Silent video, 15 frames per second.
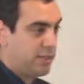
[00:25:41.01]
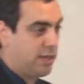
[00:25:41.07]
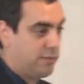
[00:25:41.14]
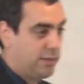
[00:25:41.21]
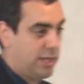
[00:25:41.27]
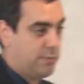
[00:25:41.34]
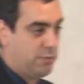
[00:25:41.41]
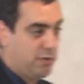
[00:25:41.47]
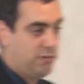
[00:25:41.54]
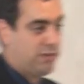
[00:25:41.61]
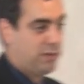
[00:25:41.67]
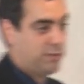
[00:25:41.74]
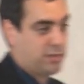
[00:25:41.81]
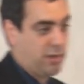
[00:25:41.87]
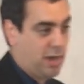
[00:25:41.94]
thing when they proved
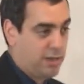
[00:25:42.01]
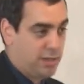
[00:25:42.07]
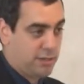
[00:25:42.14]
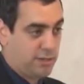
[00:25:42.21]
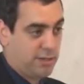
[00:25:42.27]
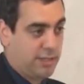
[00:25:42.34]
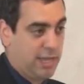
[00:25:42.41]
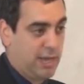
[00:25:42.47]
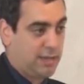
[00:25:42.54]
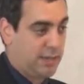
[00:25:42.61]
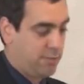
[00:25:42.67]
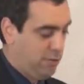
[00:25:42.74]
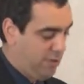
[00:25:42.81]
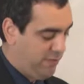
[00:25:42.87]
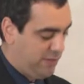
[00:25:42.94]
it was not necessarily how they
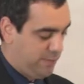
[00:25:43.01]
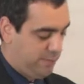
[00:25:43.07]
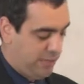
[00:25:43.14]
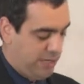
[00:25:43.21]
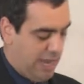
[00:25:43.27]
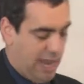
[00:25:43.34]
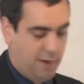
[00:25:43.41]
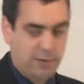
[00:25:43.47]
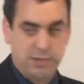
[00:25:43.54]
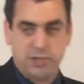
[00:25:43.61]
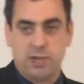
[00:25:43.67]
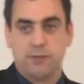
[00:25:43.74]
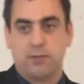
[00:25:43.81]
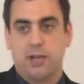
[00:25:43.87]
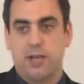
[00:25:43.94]
proved it, but how it
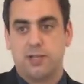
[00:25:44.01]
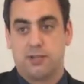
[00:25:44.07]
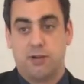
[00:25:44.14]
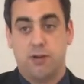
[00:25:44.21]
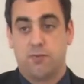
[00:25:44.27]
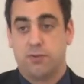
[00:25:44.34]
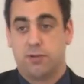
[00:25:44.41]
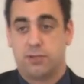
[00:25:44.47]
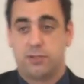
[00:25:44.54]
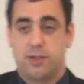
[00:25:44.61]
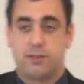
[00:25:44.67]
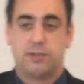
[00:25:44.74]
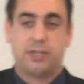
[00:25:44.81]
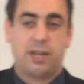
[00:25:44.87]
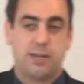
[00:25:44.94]
generalized over. And so I
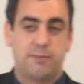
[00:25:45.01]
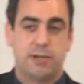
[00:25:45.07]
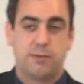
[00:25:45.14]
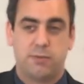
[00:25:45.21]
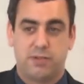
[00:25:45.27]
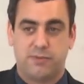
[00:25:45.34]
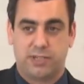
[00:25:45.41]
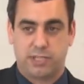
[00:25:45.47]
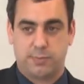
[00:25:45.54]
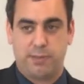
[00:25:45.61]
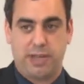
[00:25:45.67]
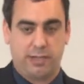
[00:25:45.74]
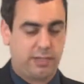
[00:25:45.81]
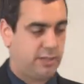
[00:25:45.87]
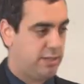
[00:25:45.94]
don't think anybody would have
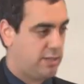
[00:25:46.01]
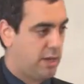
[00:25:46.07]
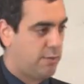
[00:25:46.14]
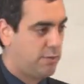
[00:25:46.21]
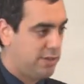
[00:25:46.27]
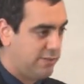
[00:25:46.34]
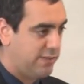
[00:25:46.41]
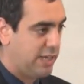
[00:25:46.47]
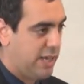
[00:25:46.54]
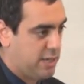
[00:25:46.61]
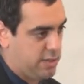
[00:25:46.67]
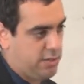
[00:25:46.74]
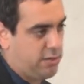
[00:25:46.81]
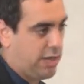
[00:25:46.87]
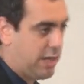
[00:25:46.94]
expected this. I wouldn't have
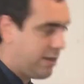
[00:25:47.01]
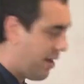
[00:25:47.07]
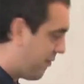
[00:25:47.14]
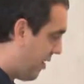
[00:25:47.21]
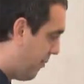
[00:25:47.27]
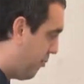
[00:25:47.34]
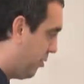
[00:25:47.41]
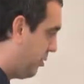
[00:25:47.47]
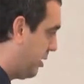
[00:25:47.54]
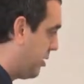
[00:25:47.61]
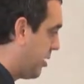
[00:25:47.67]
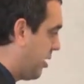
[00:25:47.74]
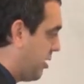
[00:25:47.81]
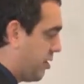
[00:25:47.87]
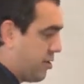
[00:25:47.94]
guessed, okay, you have to have both these
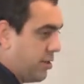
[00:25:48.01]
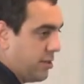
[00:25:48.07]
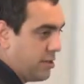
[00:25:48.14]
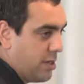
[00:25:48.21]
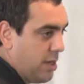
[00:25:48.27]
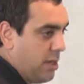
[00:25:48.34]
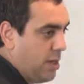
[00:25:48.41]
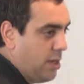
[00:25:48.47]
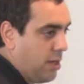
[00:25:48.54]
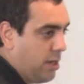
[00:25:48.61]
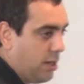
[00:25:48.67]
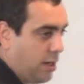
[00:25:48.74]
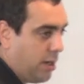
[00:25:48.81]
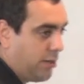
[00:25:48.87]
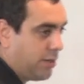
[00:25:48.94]
conditions.
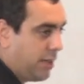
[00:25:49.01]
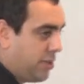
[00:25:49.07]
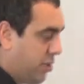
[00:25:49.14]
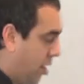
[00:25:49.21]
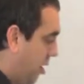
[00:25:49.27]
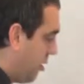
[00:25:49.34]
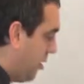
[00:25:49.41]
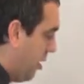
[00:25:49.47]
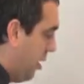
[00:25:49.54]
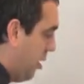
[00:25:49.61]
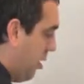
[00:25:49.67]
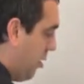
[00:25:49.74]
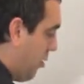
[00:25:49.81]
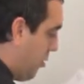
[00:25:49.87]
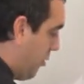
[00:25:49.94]
And I don't think John
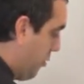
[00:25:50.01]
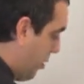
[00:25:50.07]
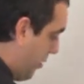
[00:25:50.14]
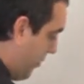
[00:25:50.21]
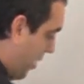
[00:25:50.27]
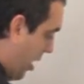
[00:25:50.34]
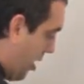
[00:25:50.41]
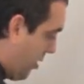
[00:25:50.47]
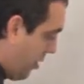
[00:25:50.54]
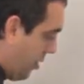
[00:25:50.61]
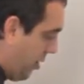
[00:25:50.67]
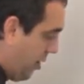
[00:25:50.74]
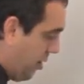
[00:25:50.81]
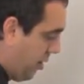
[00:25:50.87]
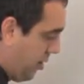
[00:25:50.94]
would have either.
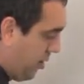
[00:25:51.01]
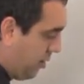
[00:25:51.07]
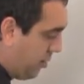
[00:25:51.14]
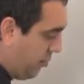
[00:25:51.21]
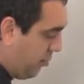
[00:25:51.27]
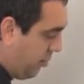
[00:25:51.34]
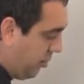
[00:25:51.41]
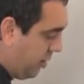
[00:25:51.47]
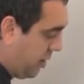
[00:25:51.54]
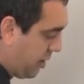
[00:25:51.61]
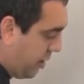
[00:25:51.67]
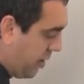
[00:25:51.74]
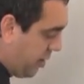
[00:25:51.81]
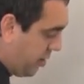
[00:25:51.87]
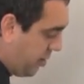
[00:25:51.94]
So both these
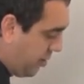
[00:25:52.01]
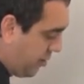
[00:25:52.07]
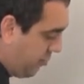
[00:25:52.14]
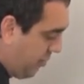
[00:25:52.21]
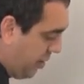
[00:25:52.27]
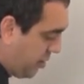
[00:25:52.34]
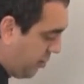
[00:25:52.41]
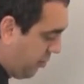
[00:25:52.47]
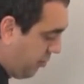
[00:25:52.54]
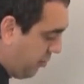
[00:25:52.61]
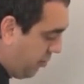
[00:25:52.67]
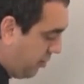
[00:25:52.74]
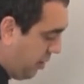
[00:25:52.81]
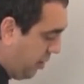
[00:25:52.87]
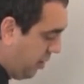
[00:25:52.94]
conditions must
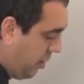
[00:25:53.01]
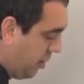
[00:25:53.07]
hold.